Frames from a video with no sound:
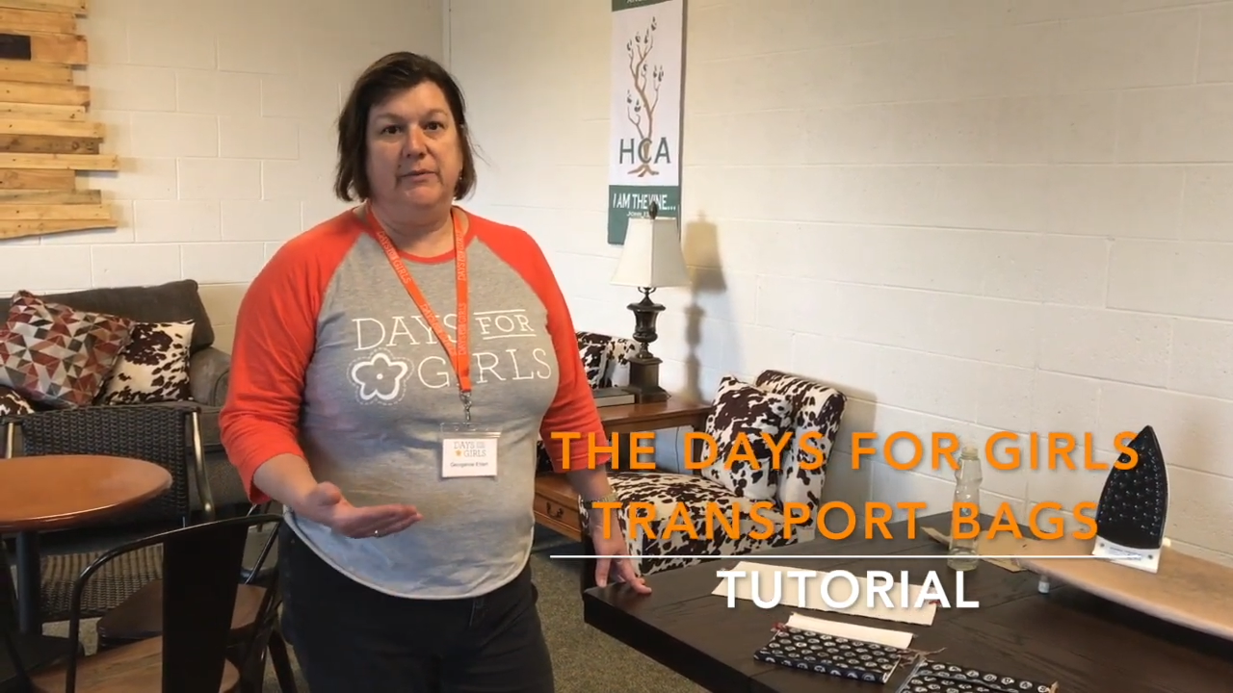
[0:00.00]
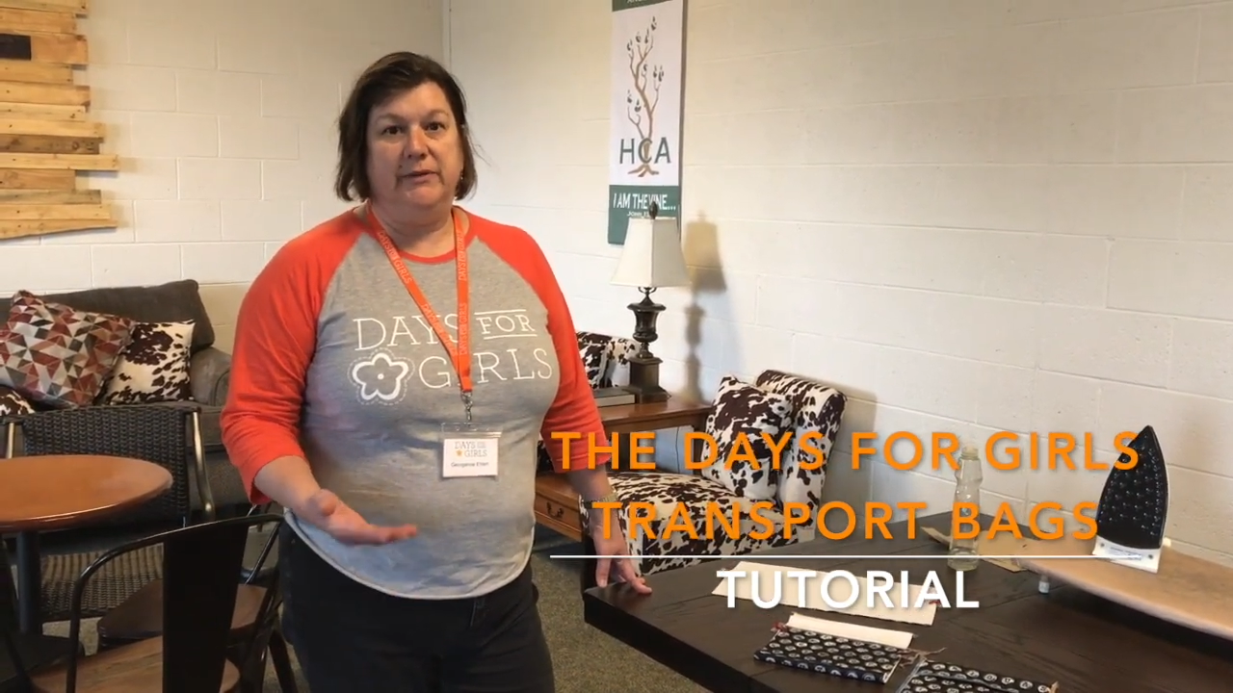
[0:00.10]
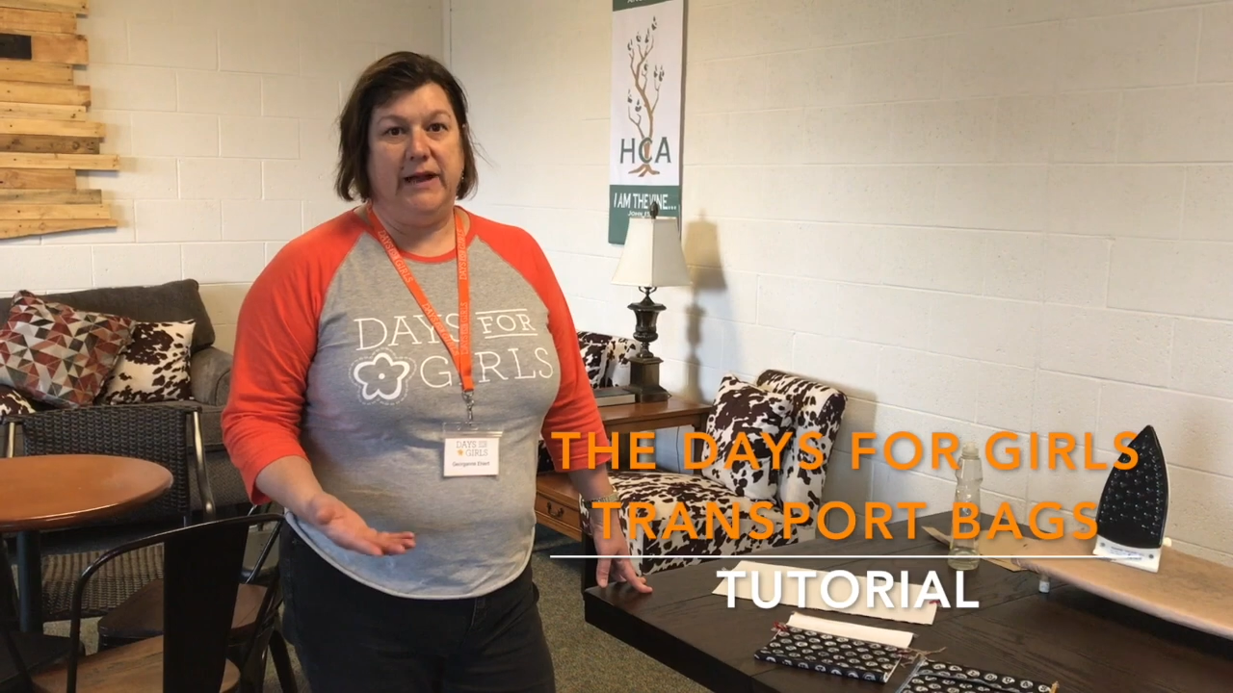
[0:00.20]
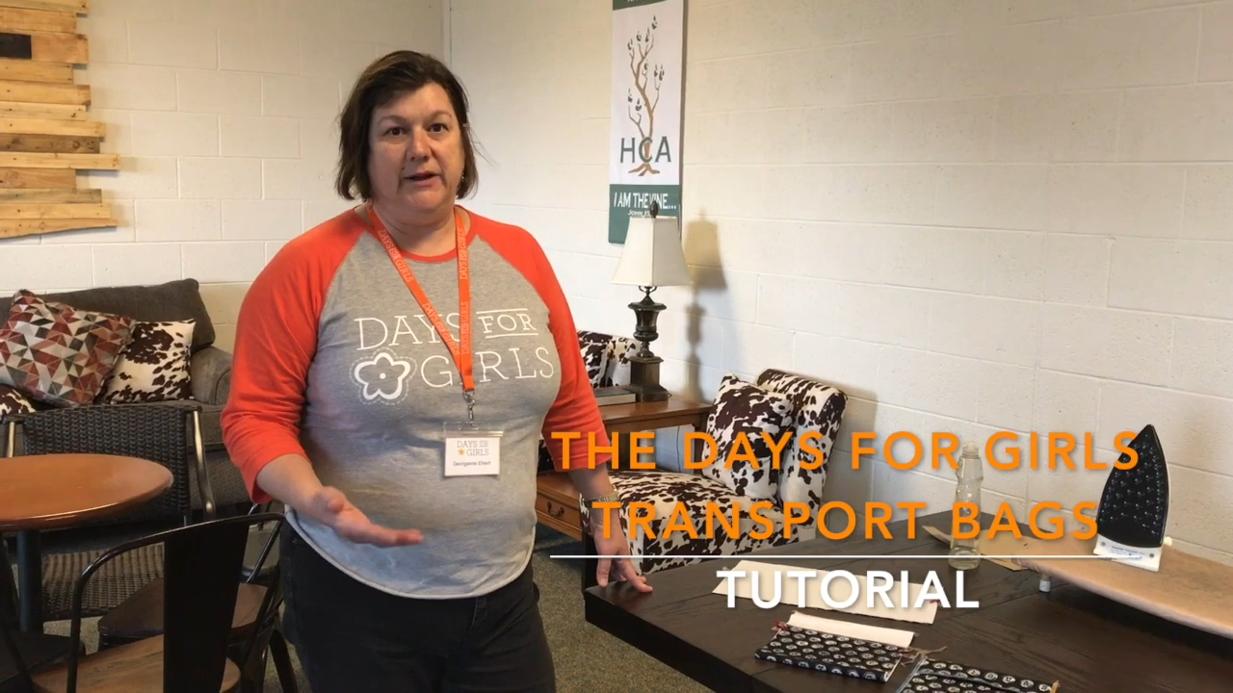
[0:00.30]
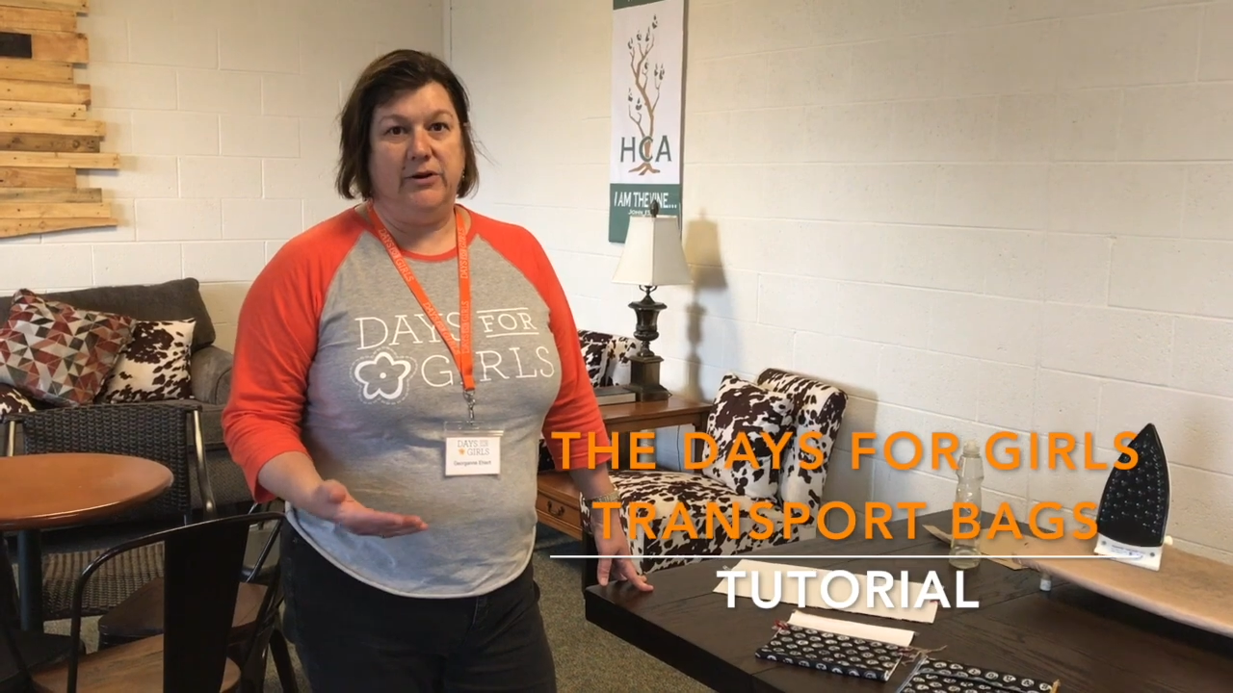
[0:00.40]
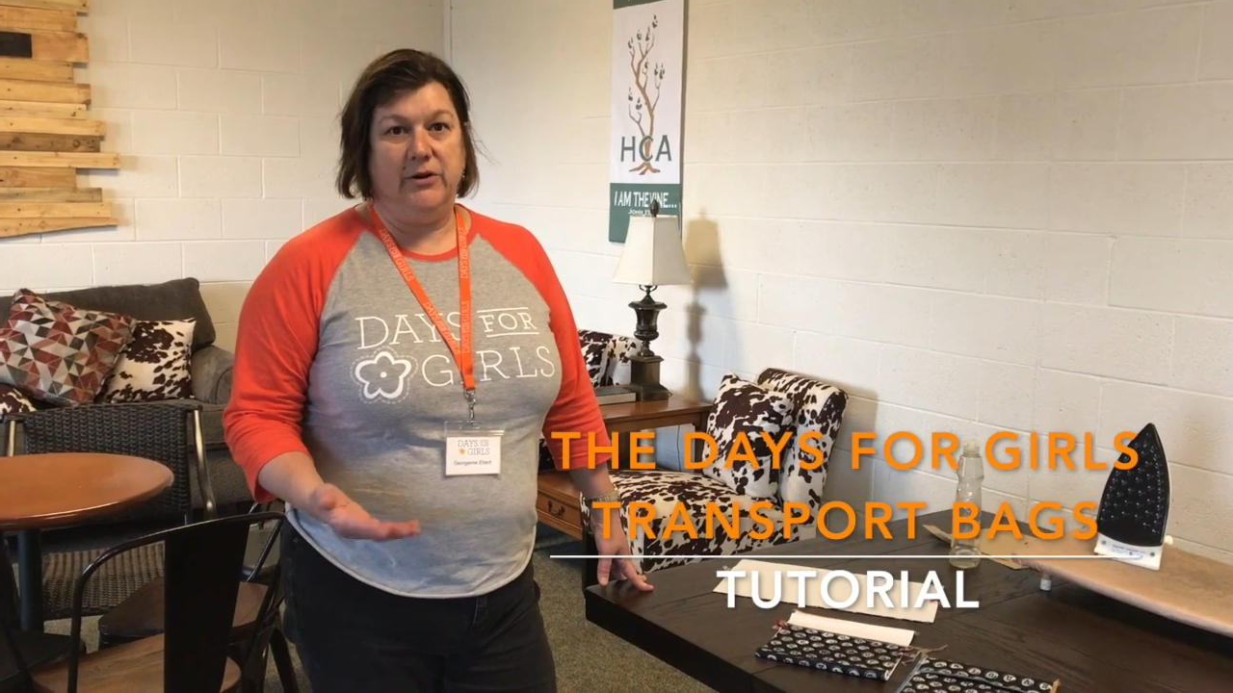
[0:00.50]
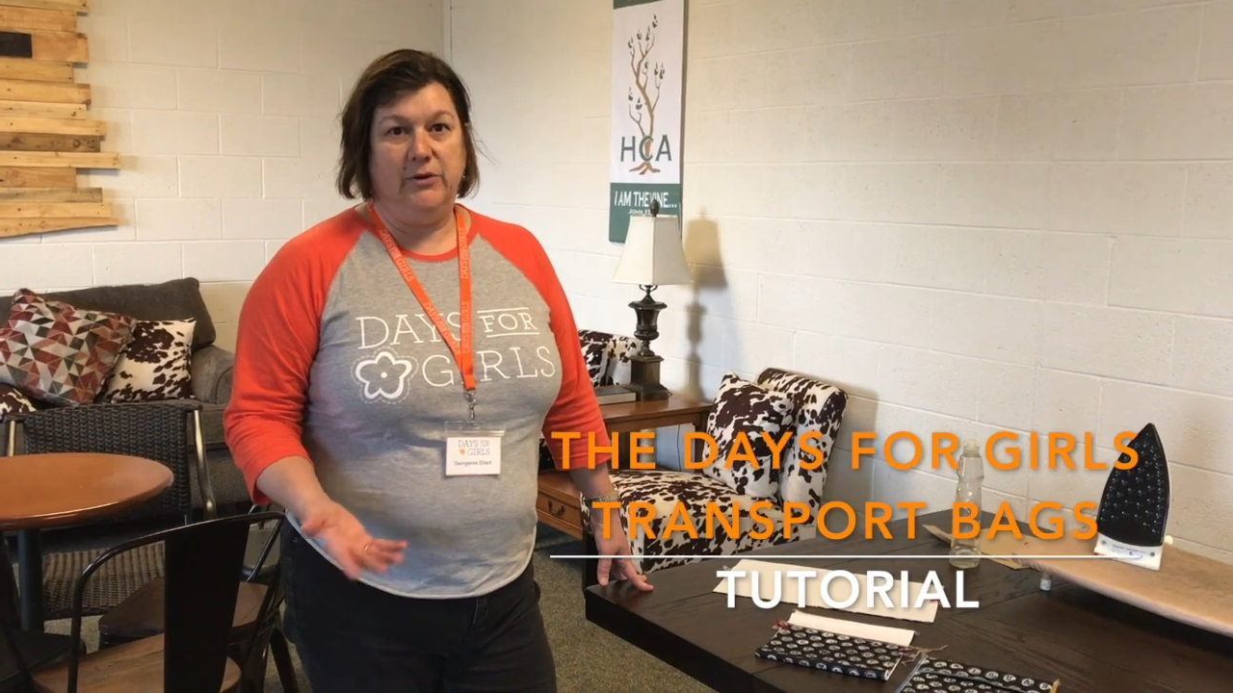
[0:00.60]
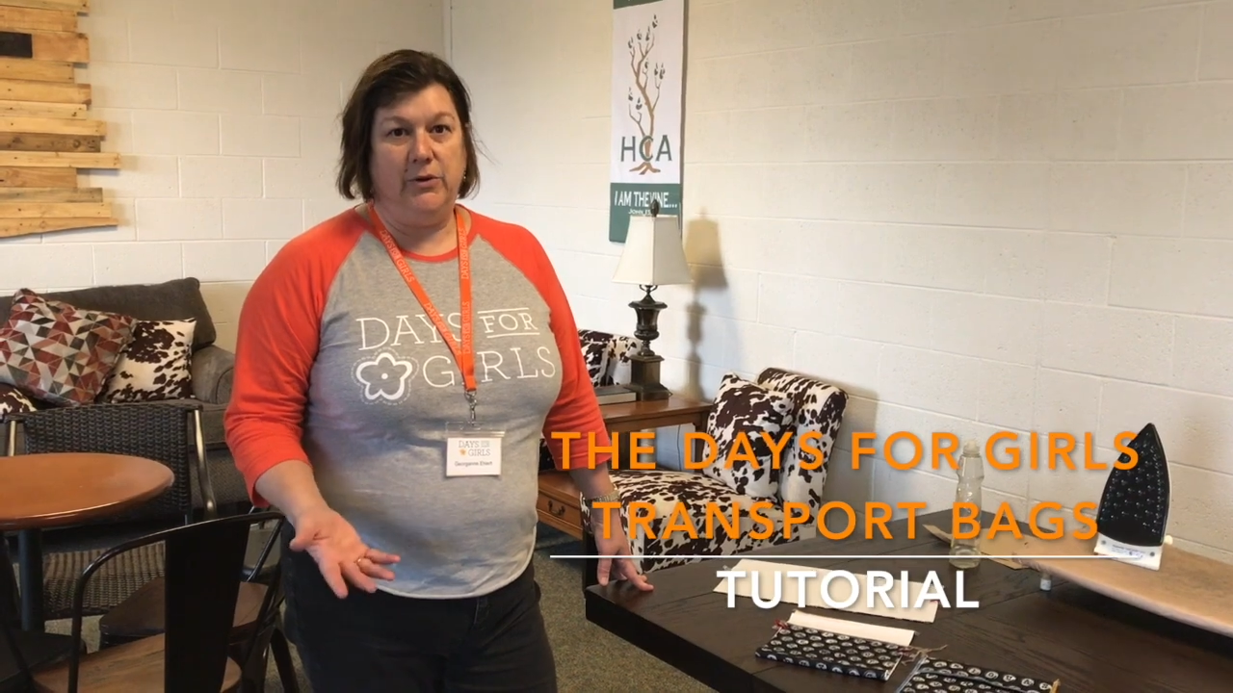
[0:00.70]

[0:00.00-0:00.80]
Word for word: liner